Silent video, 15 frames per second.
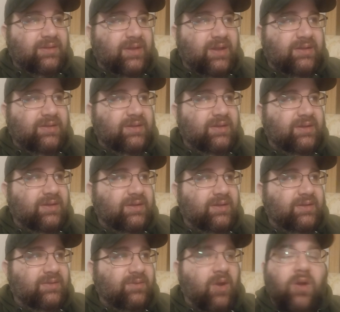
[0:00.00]
I did,
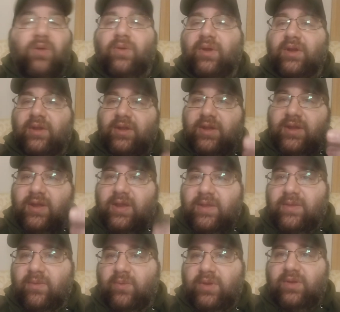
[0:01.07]
uh, oh,
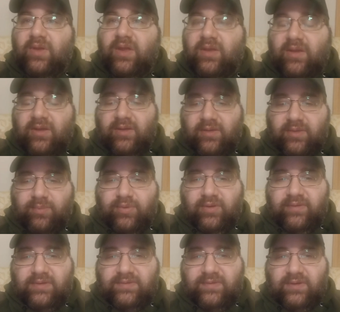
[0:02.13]
in the we in uh, the
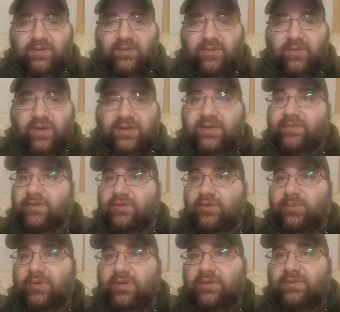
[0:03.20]
previous video, you know, I did for Two
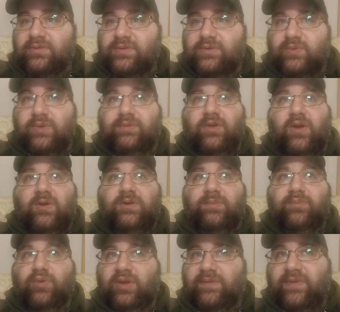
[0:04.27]
Bearded Losers, we
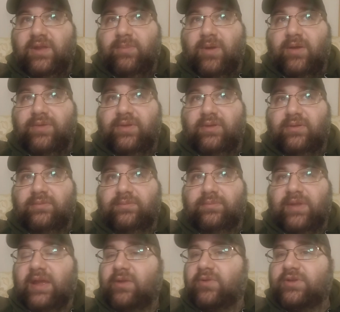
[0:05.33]
talked briefly about the
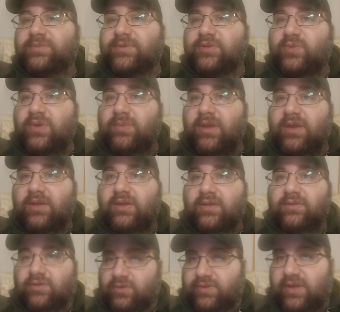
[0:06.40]
Black Christmas remake,
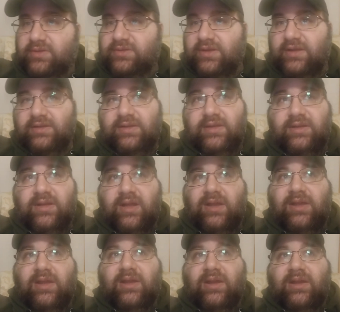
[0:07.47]
two thousand nineteen.
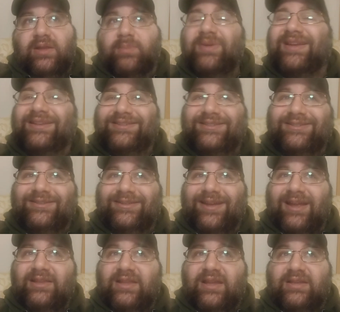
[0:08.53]
The biggest,
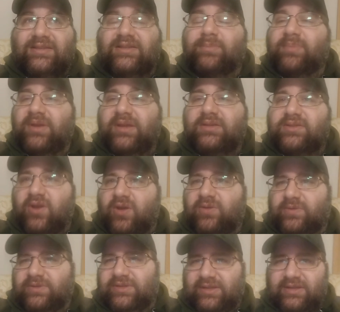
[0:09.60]
I think I said the biggest
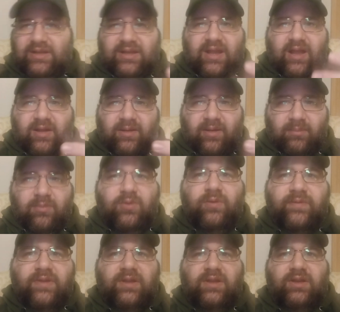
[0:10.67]
cardinal sin like uh, a
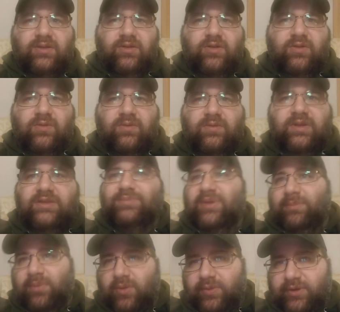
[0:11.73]
movie can do is
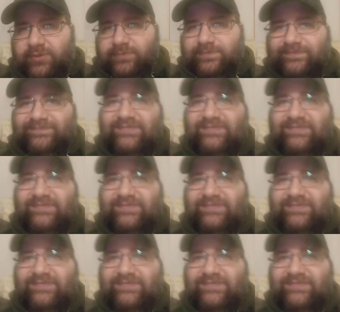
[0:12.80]
be boring.